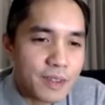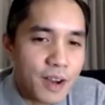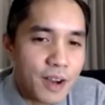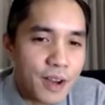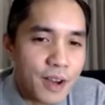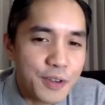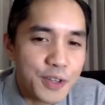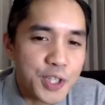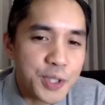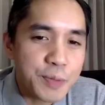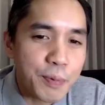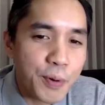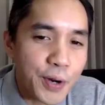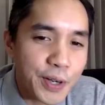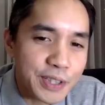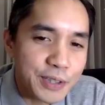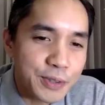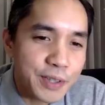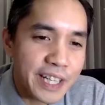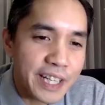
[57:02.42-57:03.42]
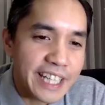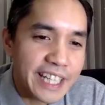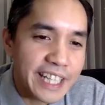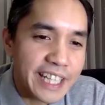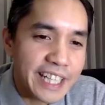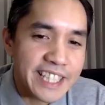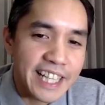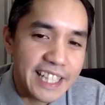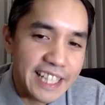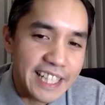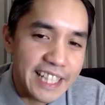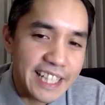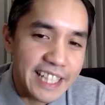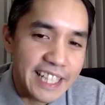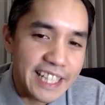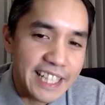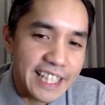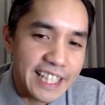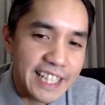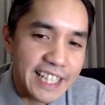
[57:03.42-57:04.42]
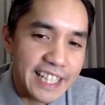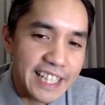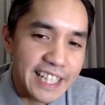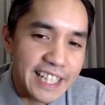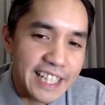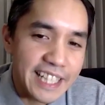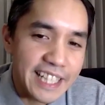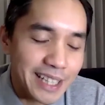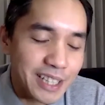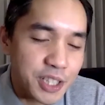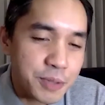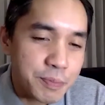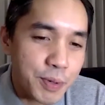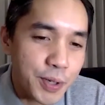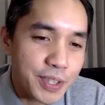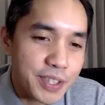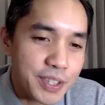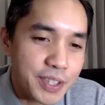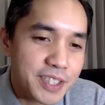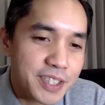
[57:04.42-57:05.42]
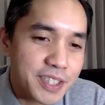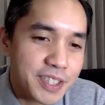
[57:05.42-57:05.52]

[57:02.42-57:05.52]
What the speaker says: sport you can excel in other than paddle sports?